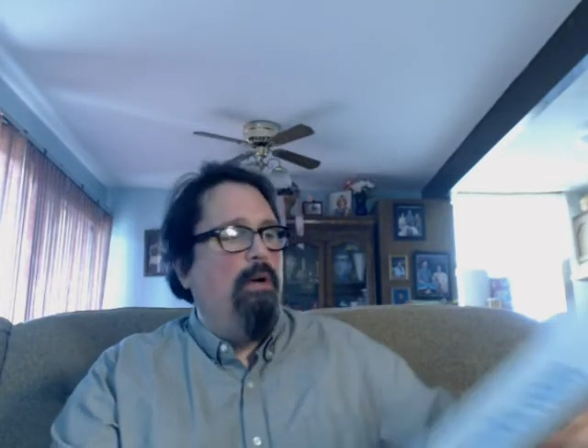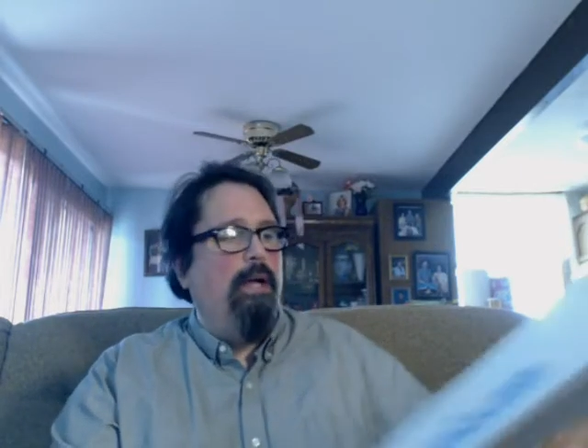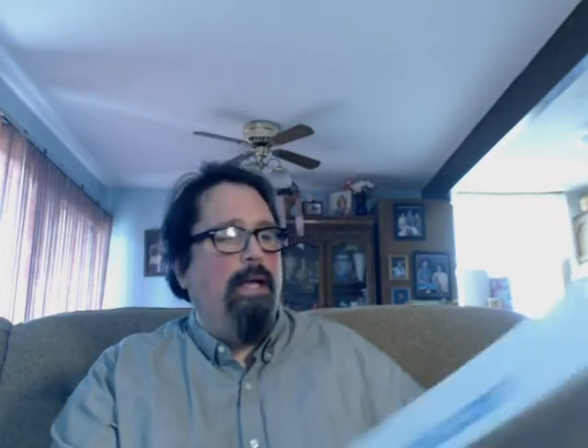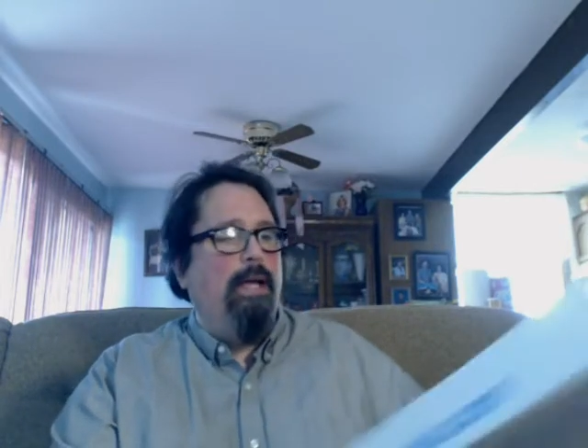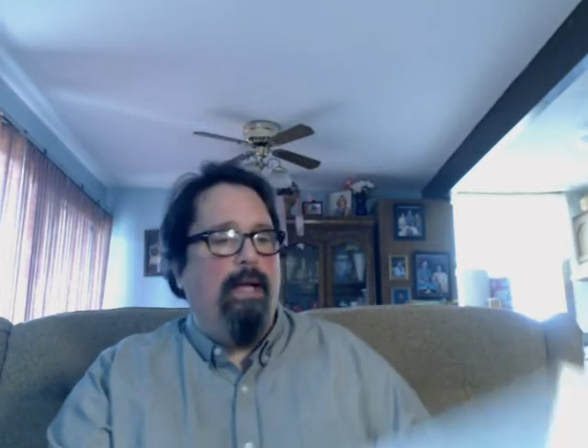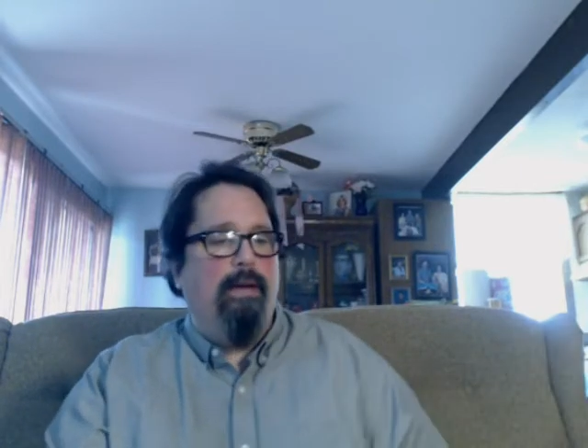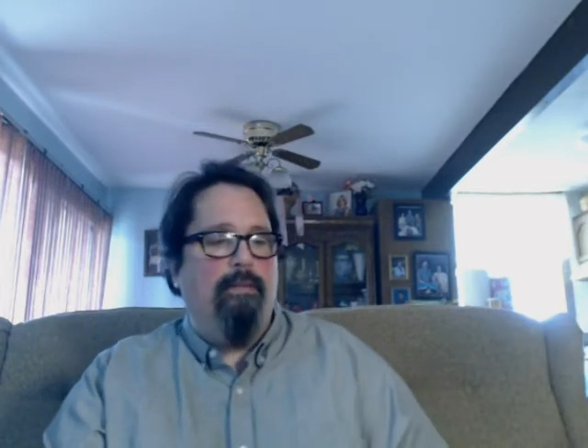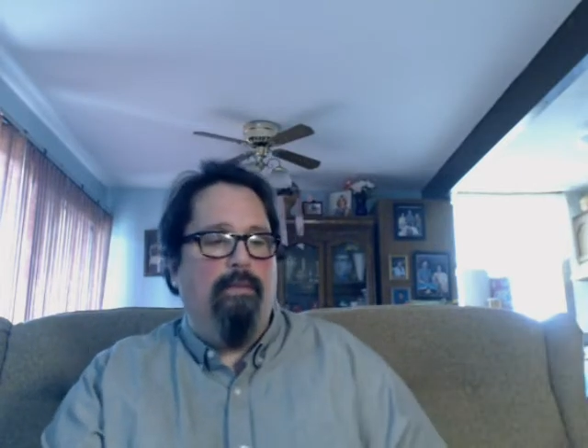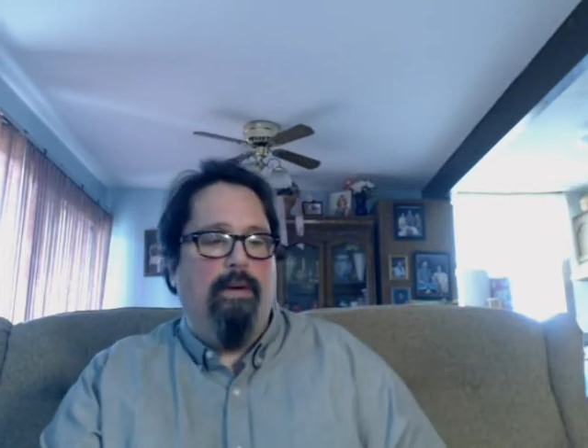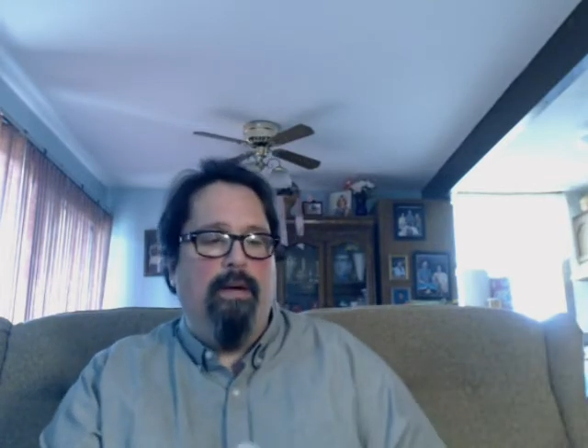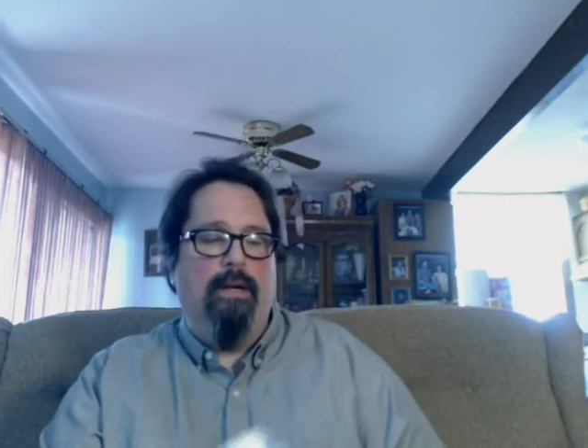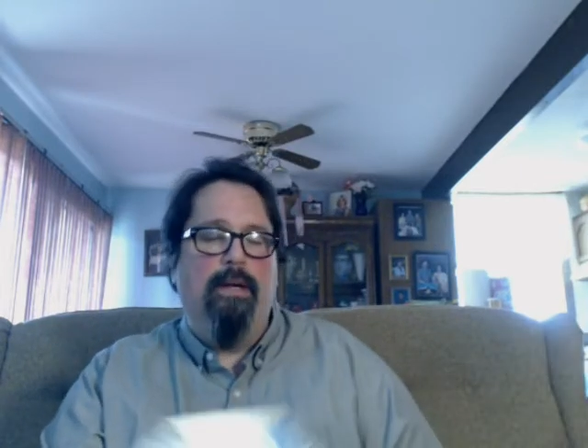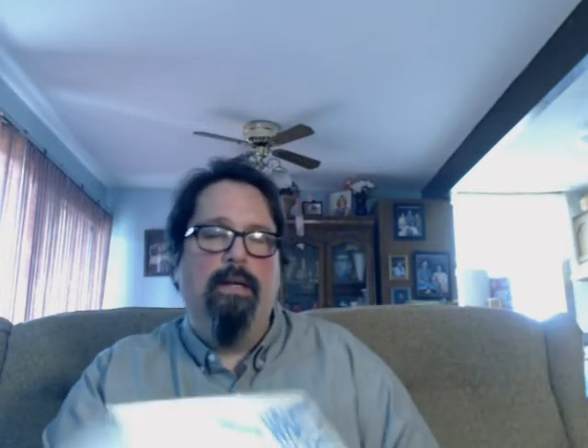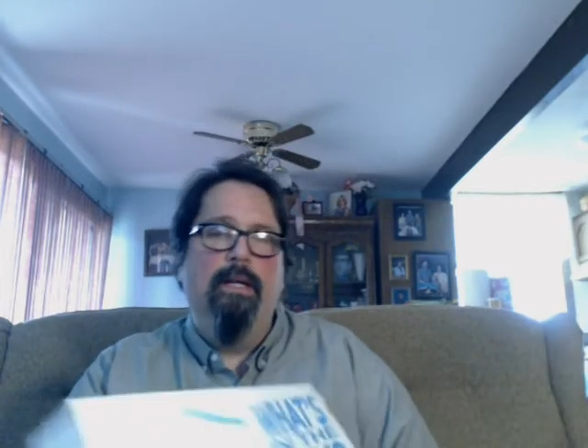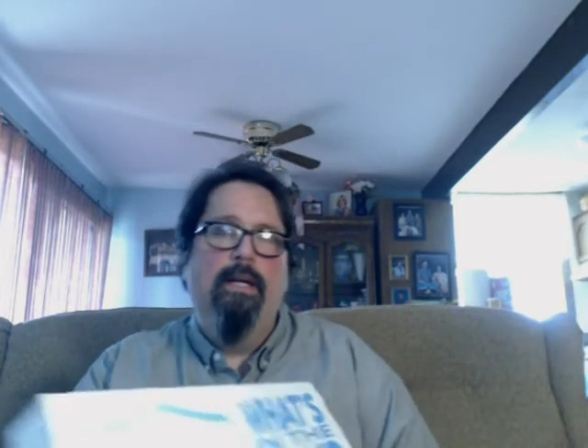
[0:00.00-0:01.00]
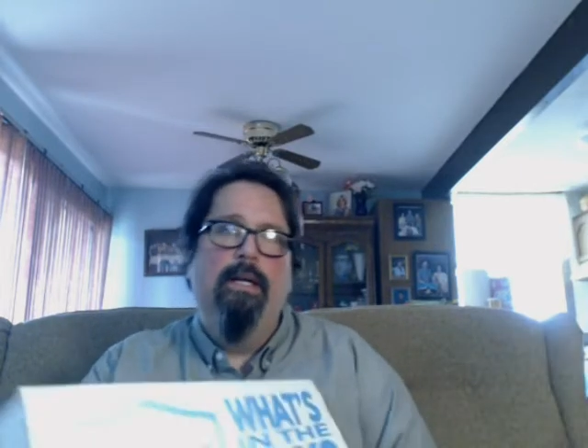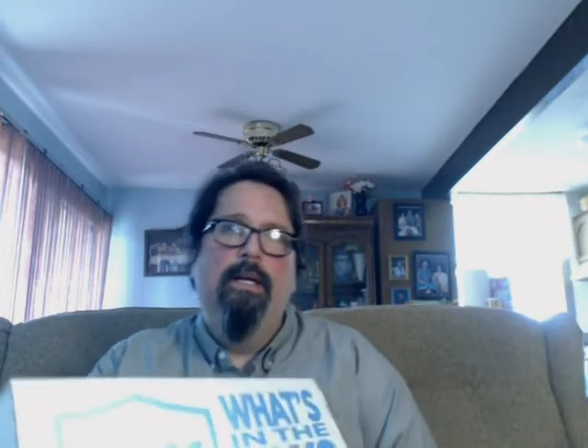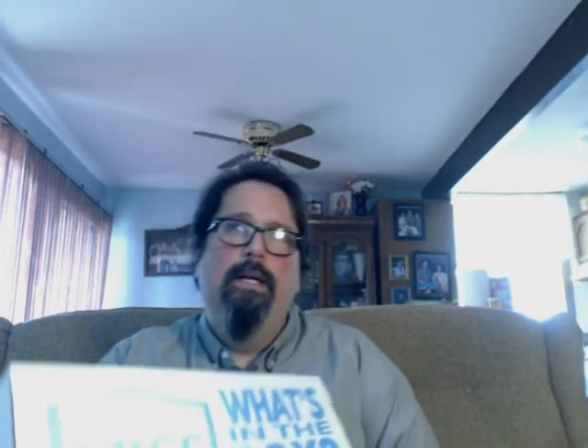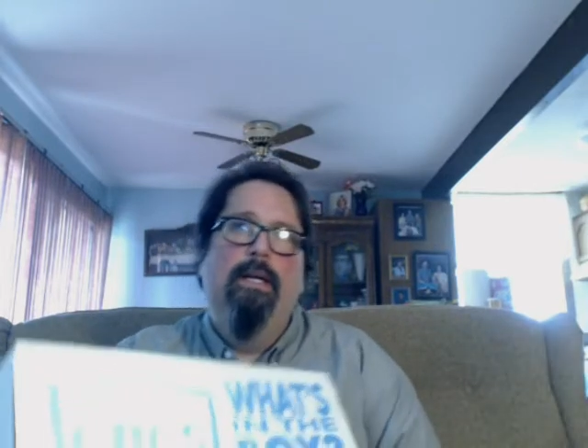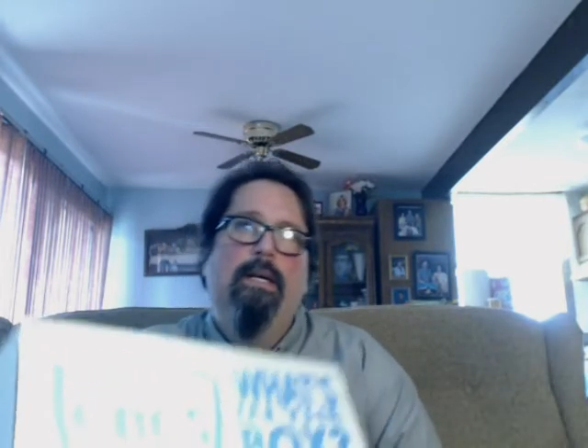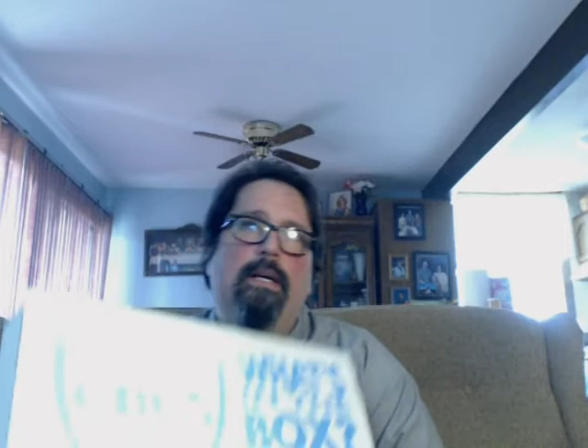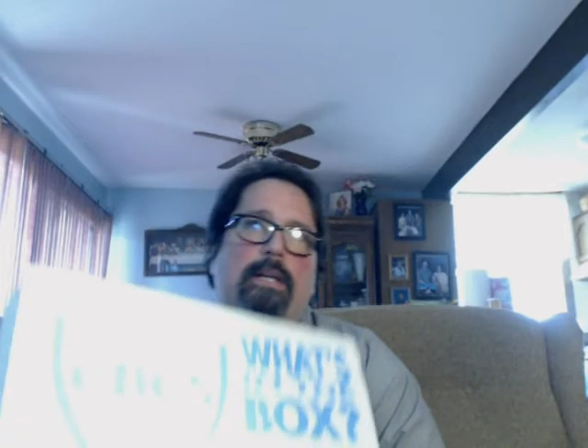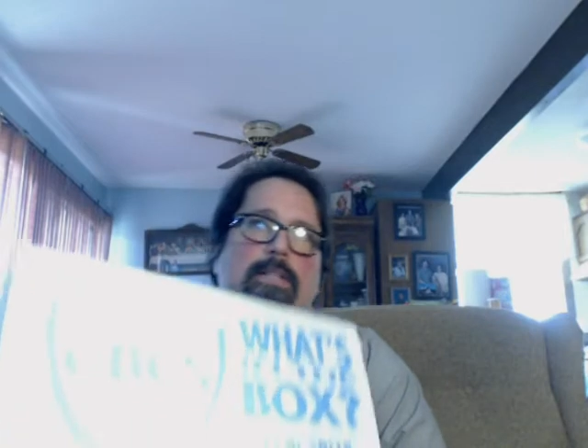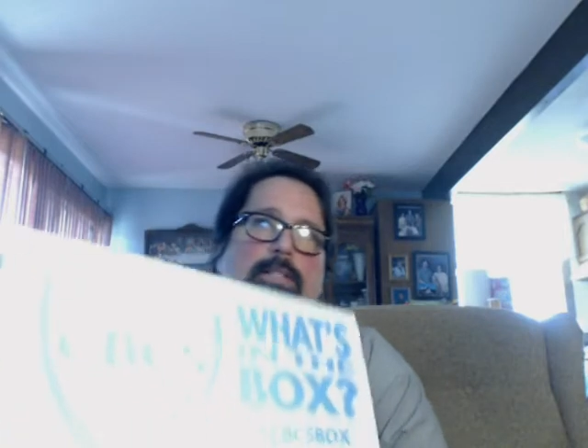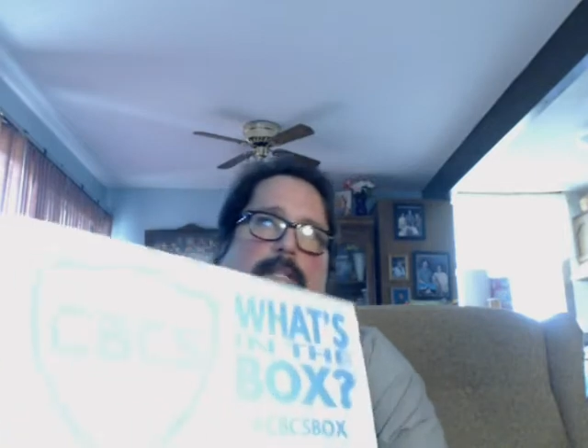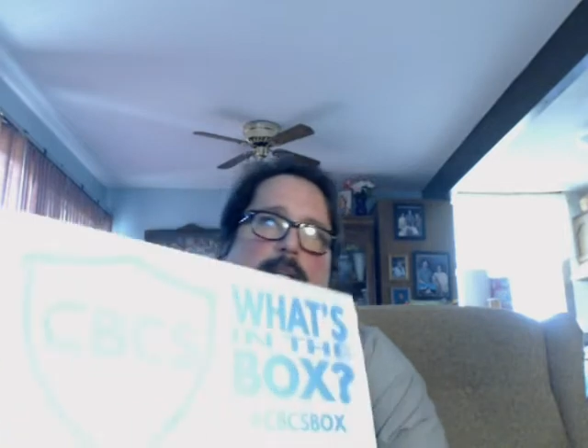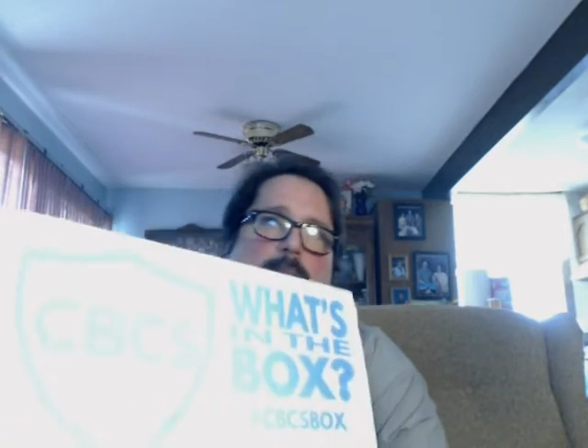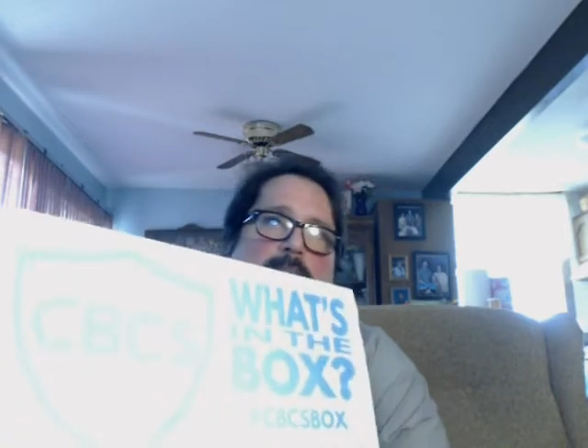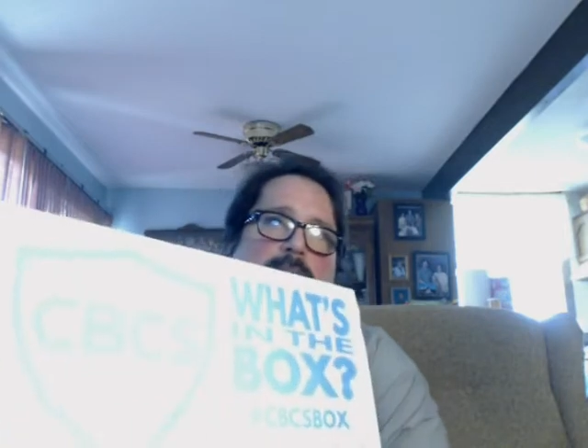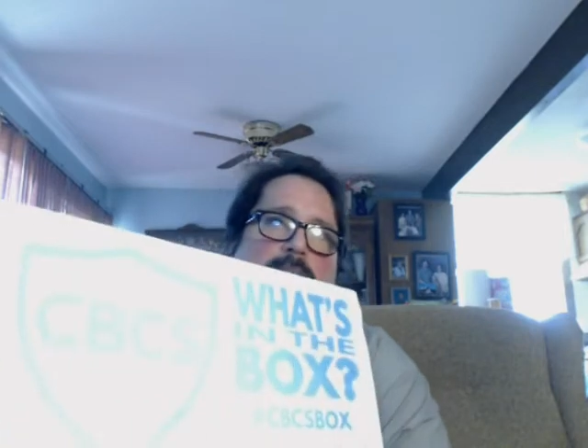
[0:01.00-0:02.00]
I have a
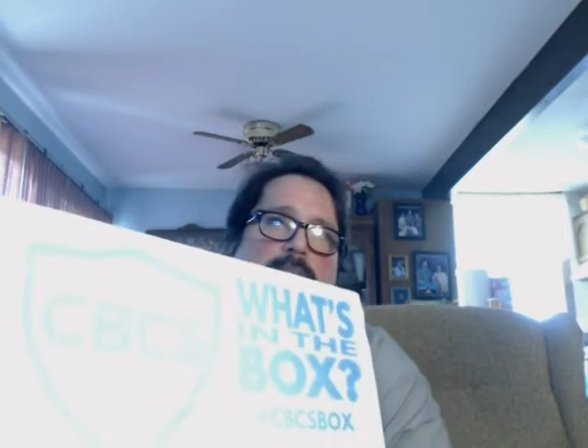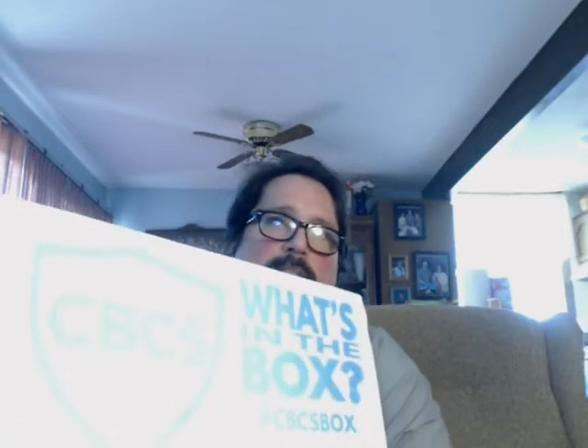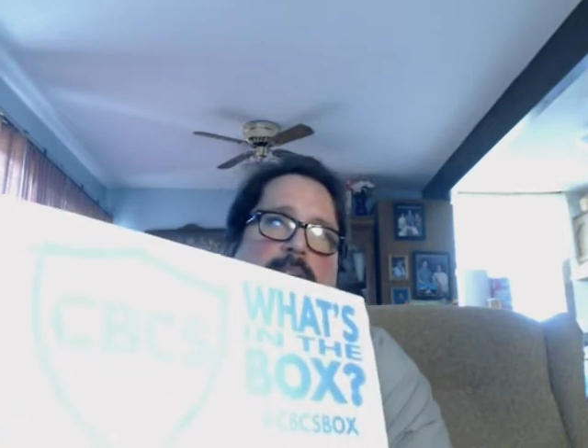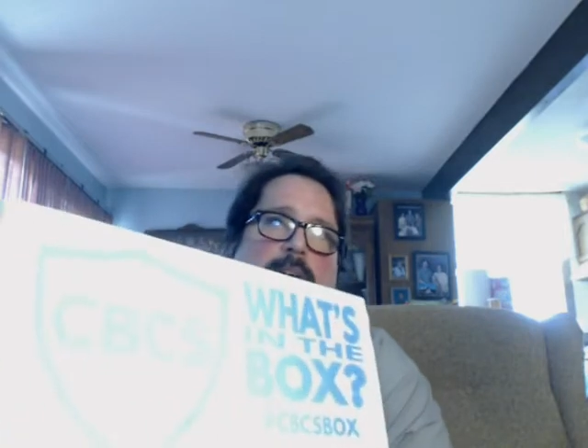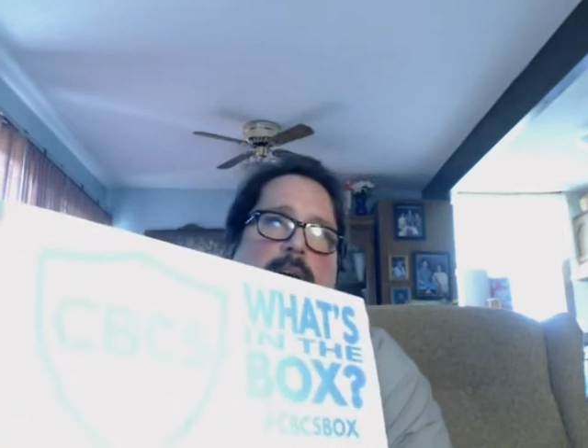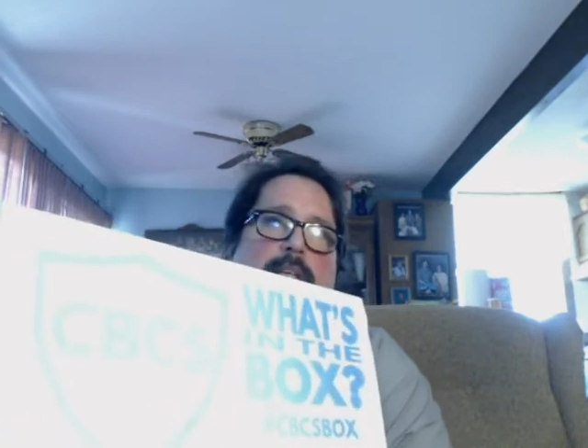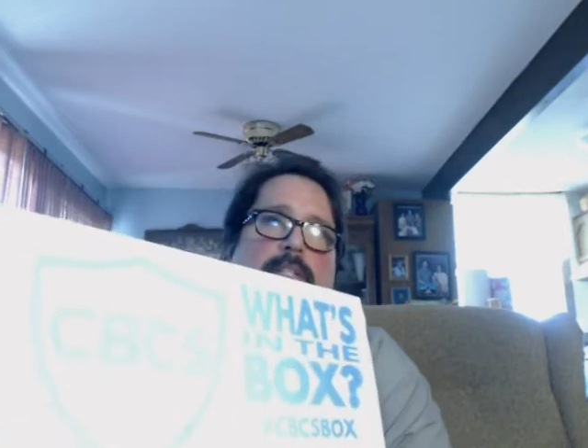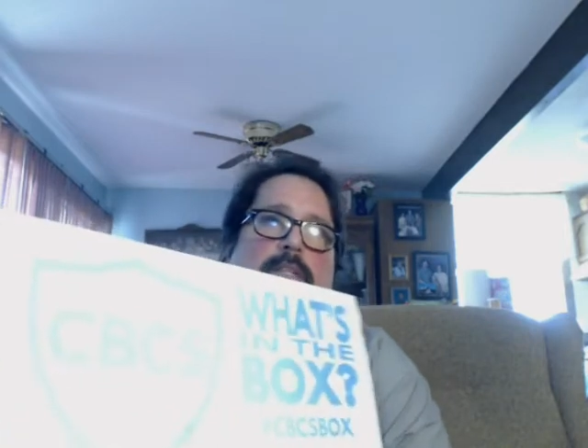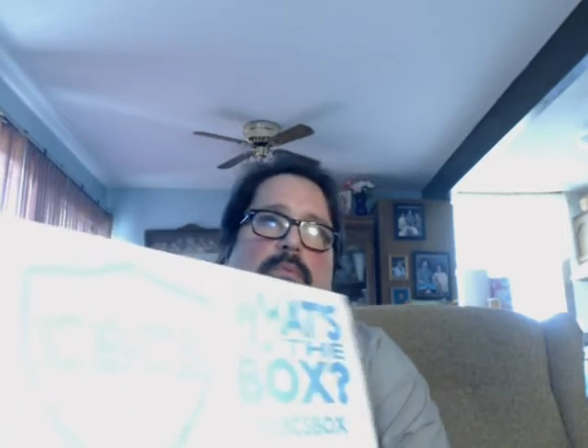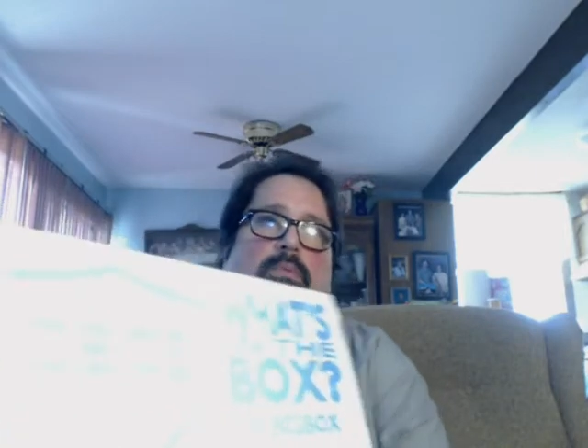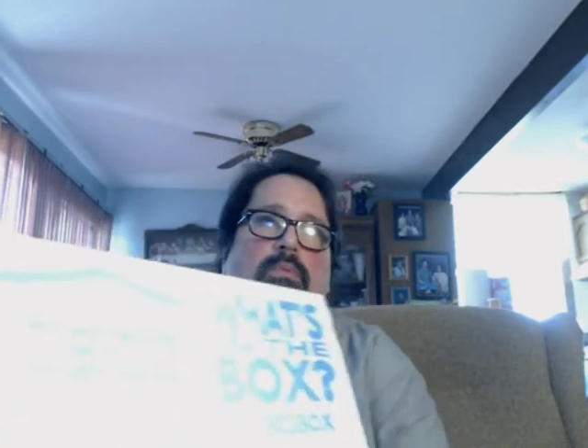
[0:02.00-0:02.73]
CBCS,